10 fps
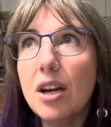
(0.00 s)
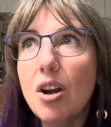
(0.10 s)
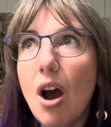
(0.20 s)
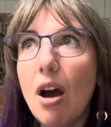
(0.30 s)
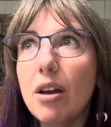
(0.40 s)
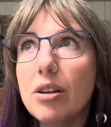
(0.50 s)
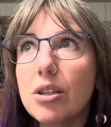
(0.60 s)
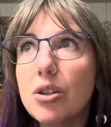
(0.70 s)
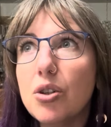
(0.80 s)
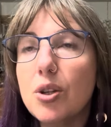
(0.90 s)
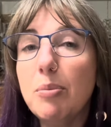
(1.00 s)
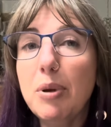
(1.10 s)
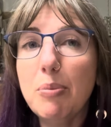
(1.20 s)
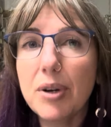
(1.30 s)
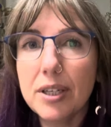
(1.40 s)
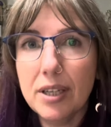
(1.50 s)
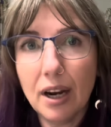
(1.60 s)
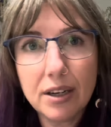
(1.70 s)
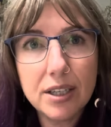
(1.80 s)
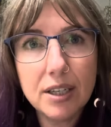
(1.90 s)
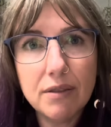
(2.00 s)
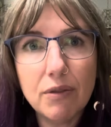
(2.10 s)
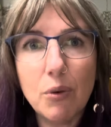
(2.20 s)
not to be productive